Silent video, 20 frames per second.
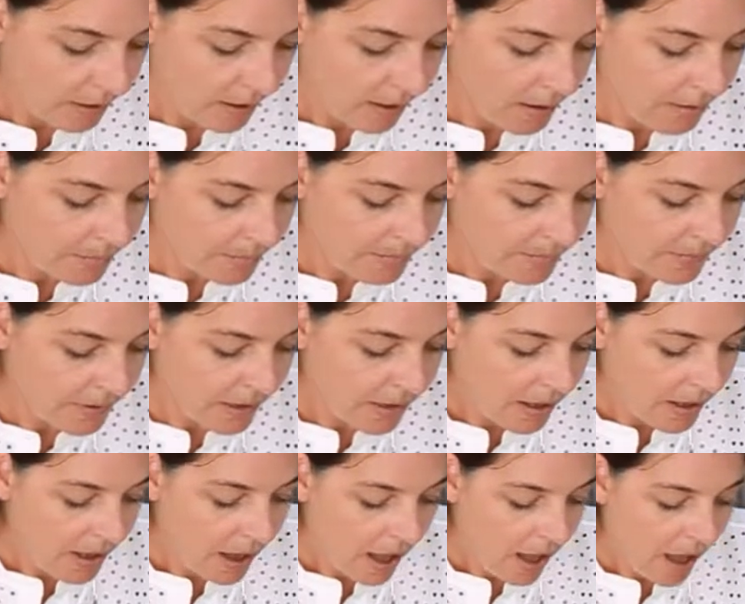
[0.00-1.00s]
Um,
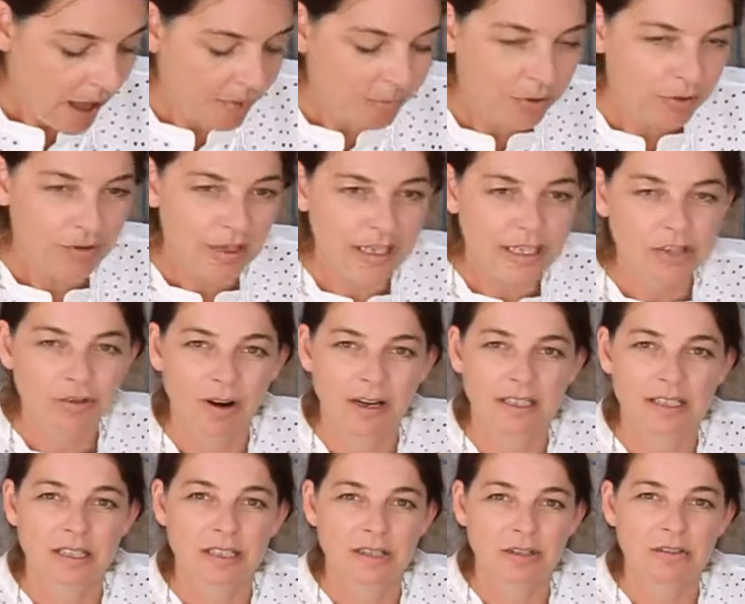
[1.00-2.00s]
and we're really
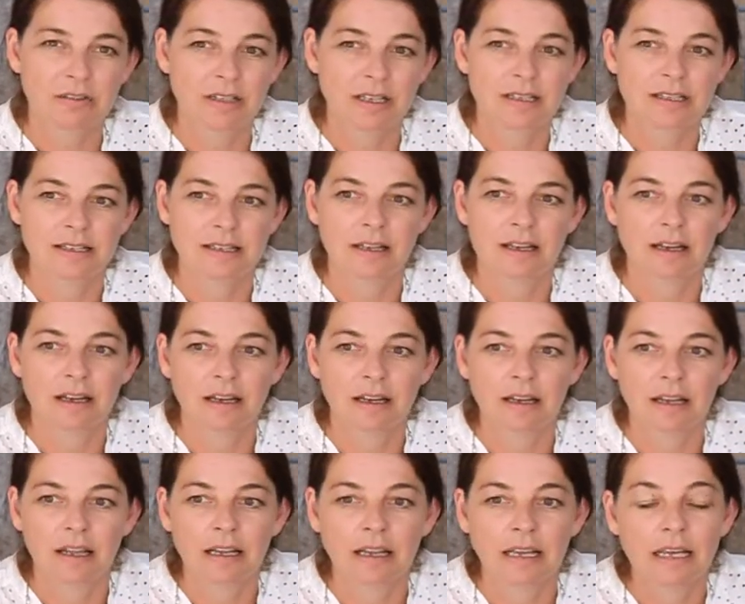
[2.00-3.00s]
trying to do this in,
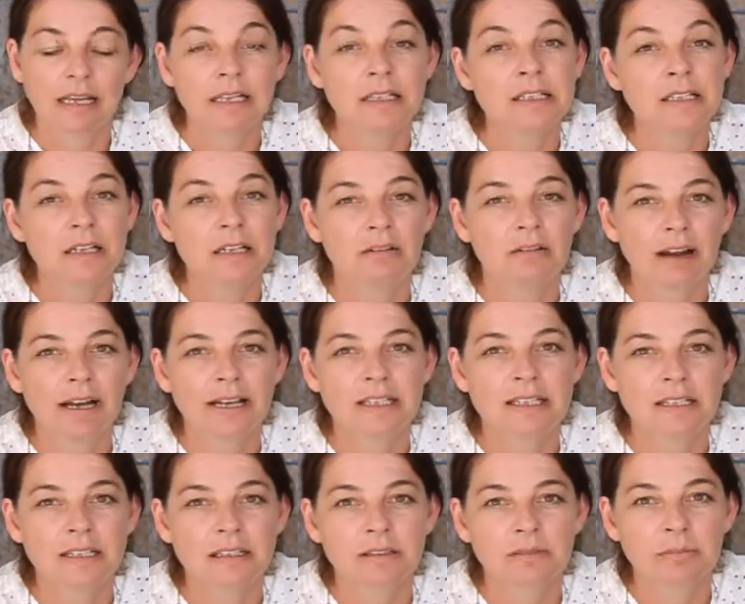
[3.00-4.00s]
a, in an
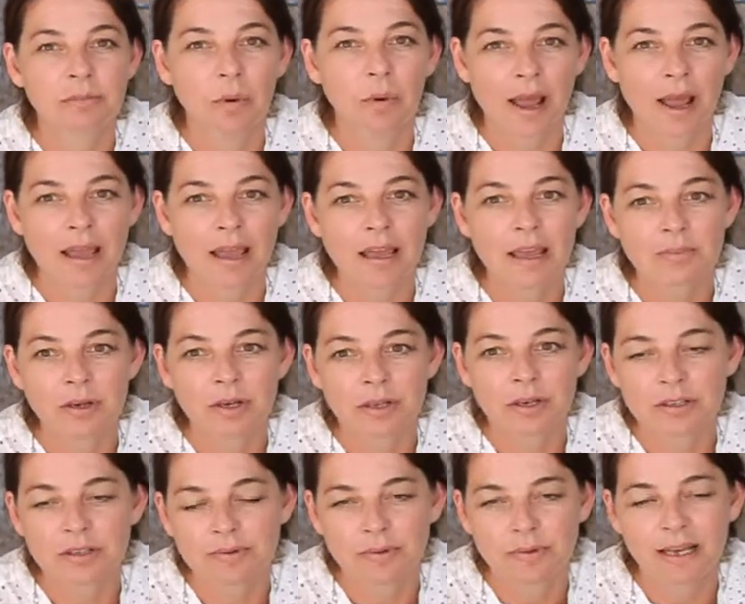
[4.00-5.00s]
integrated way
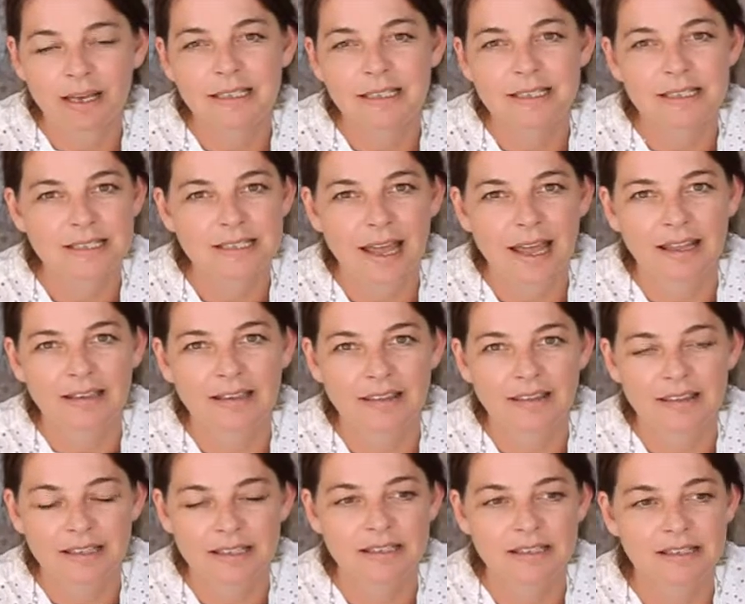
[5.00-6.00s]
because we understand
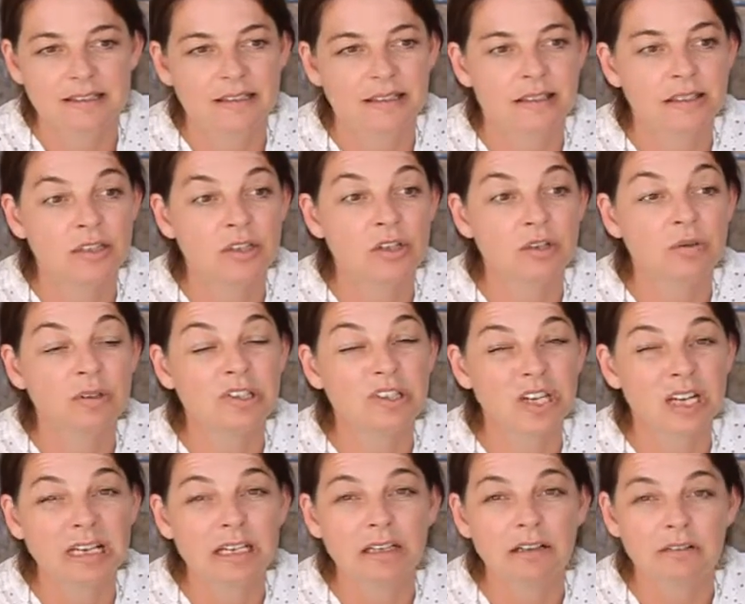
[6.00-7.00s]
that this, this new
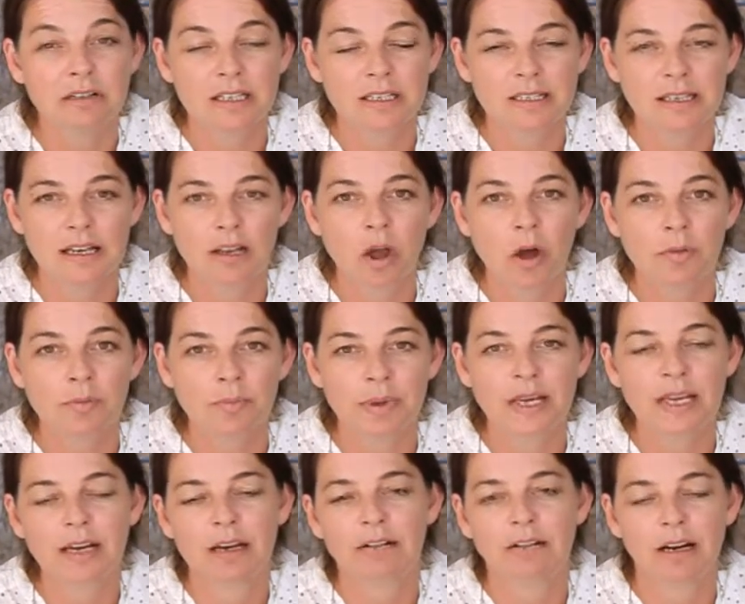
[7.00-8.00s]
agenda is a lot
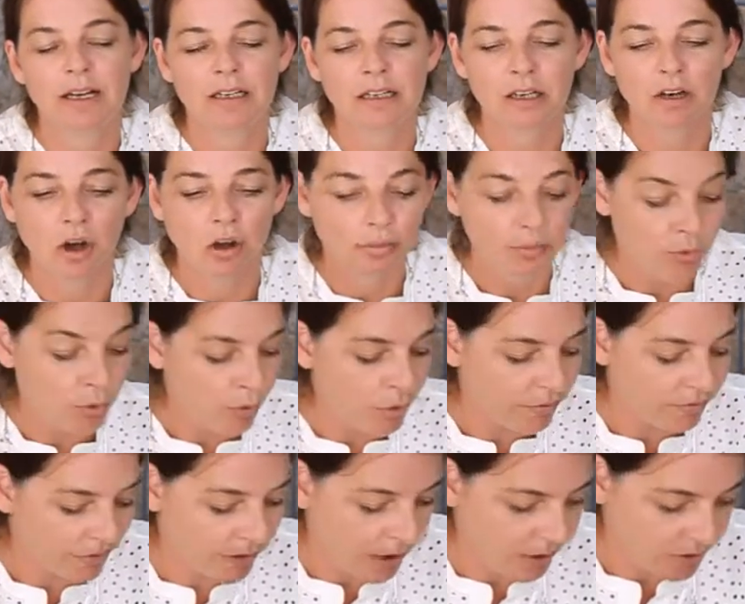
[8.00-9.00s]
bigger and a lot more
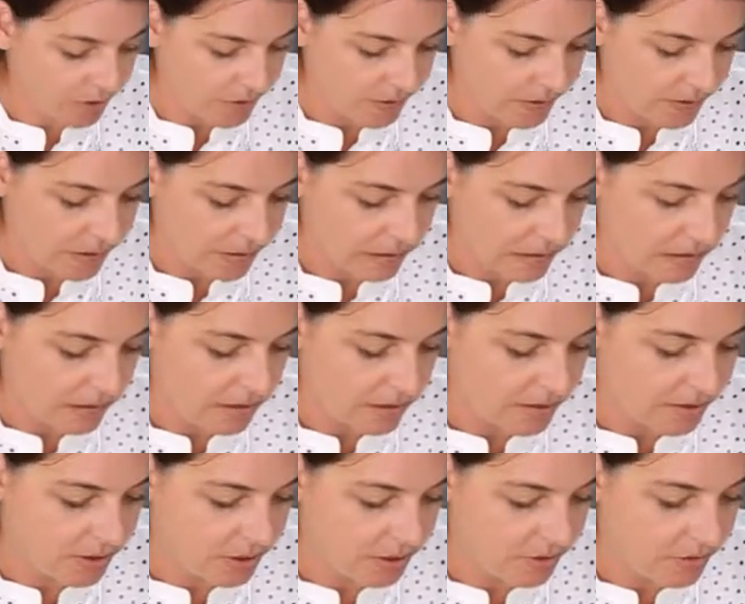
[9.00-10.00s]
for countries
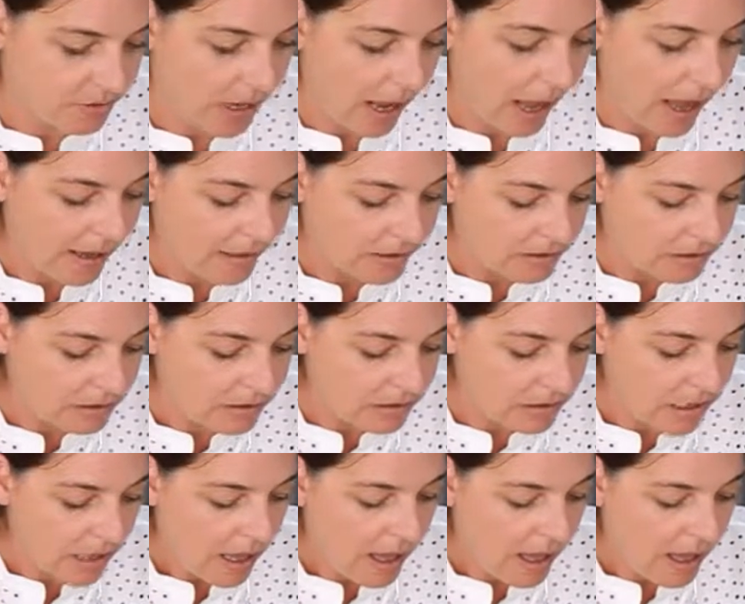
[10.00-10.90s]
to handle.